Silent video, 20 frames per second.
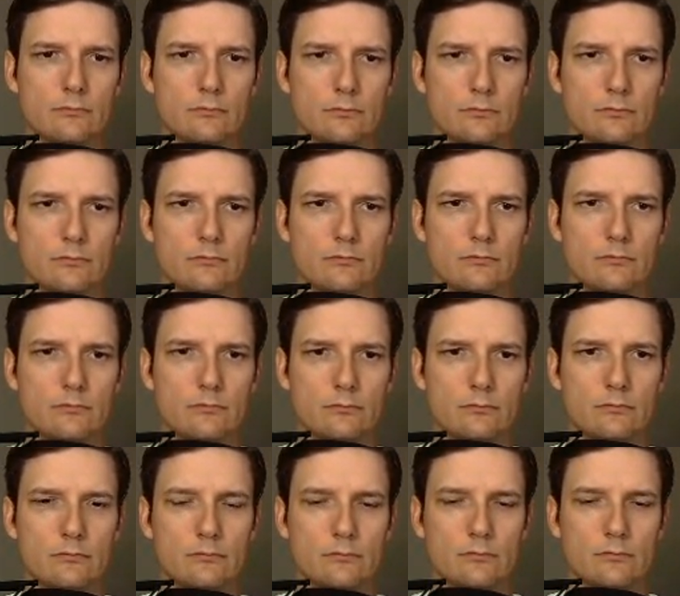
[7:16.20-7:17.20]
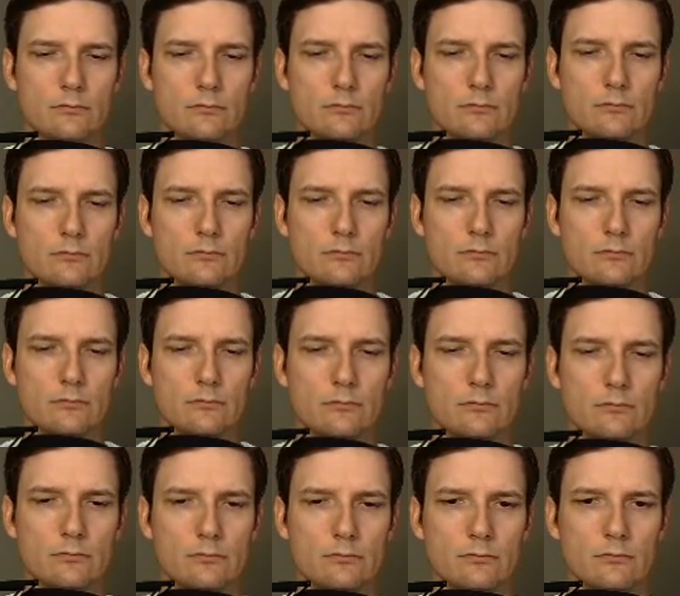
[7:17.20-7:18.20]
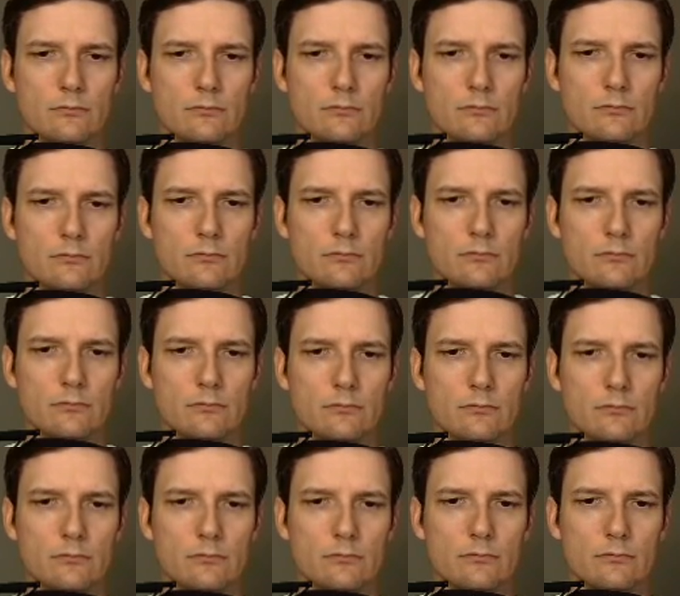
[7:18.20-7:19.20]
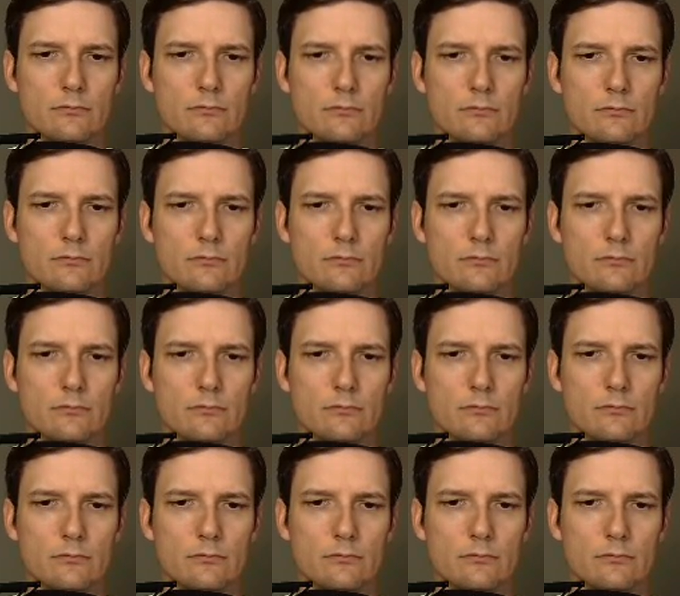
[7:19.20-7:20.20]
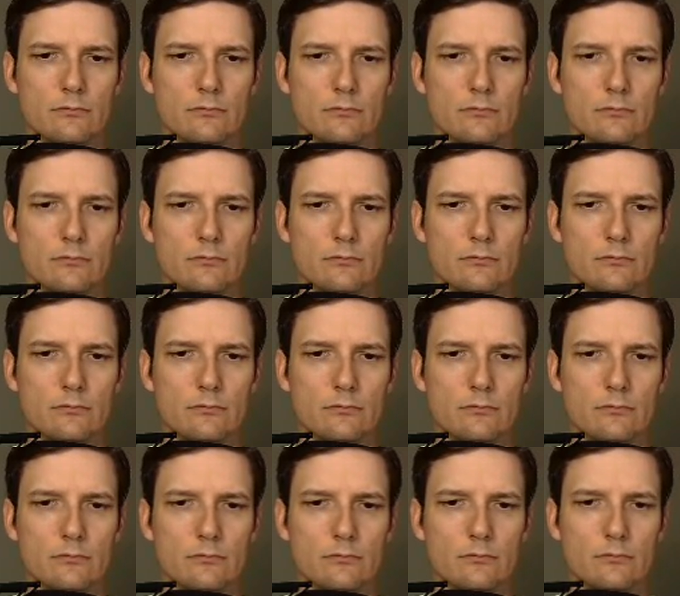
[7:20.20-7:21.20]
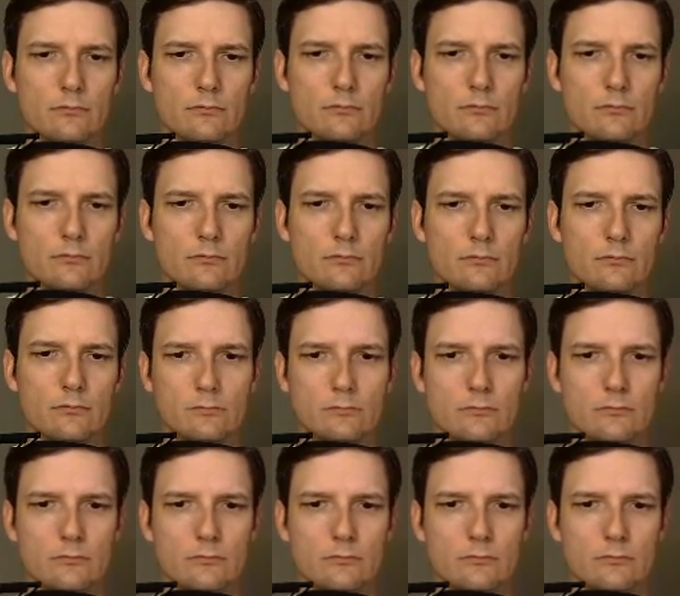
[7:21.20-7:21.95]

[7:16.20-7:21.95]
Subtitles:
(silent)